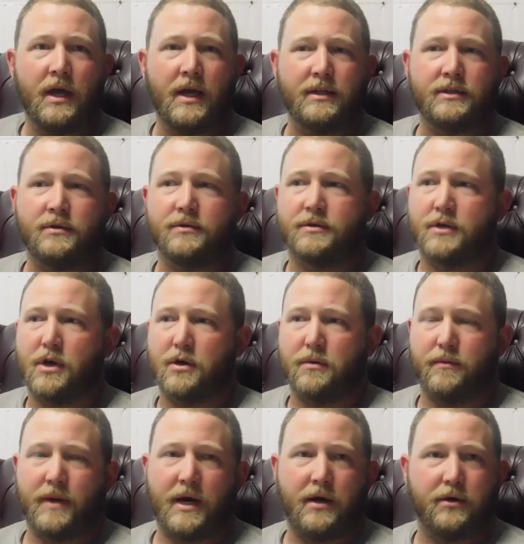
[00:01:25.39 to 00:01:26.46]
and she was
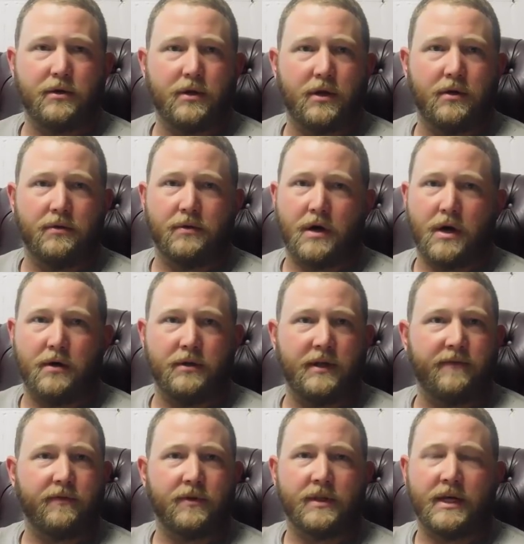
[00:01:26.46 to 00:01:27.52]
talking about you know all
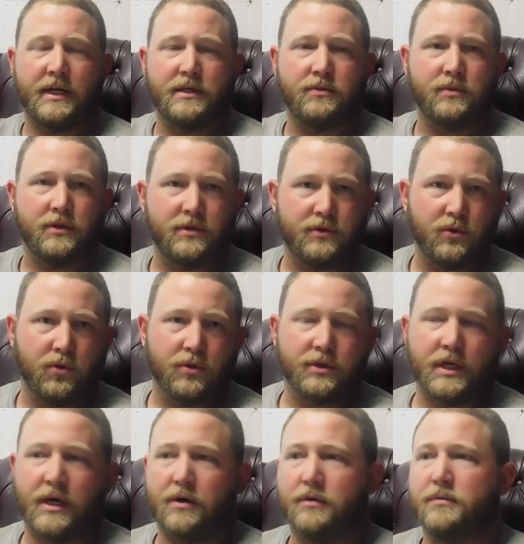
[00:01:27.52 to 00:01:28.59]
different things with
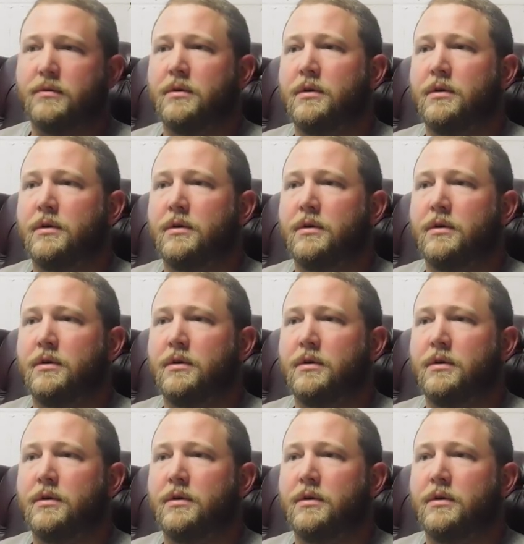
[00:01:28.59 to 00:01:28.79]
Georgetown